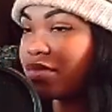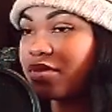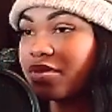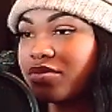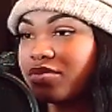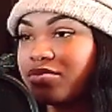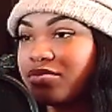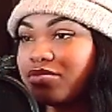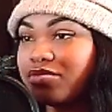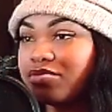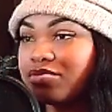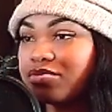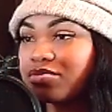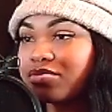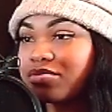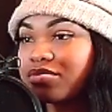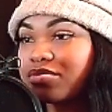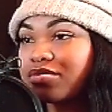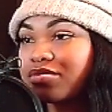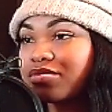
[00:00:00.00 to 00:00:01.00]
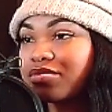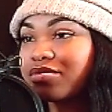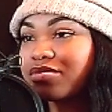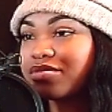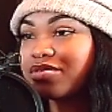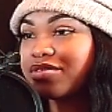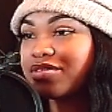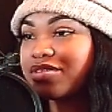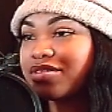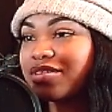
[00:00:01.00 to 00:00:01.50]
Oh,
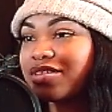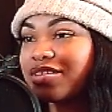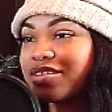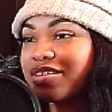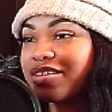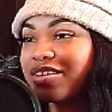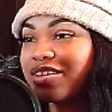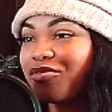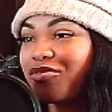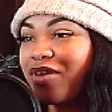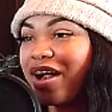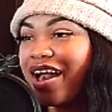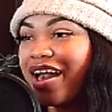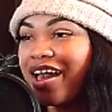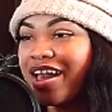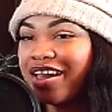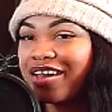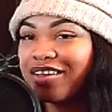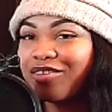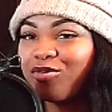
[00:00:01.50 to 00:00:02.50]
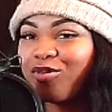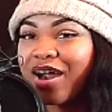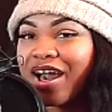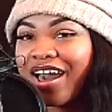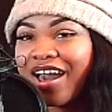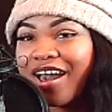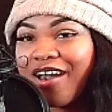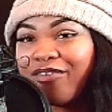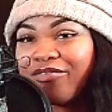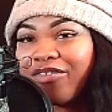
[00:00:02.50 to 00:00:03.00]
why why
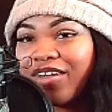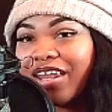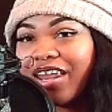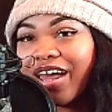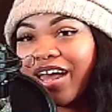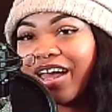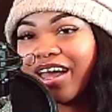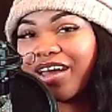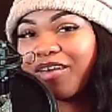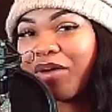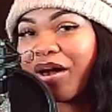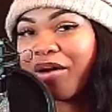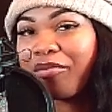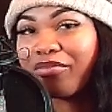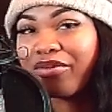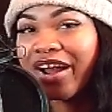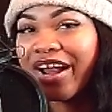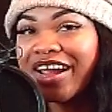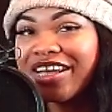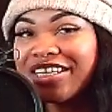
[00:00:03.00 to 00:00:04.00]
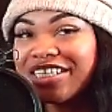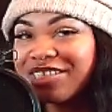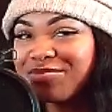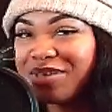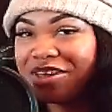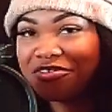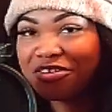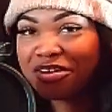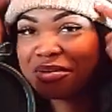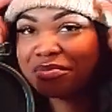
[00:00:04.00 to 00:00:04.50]
I feel like my brain just
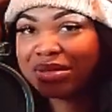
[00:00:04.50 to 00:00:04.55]
be going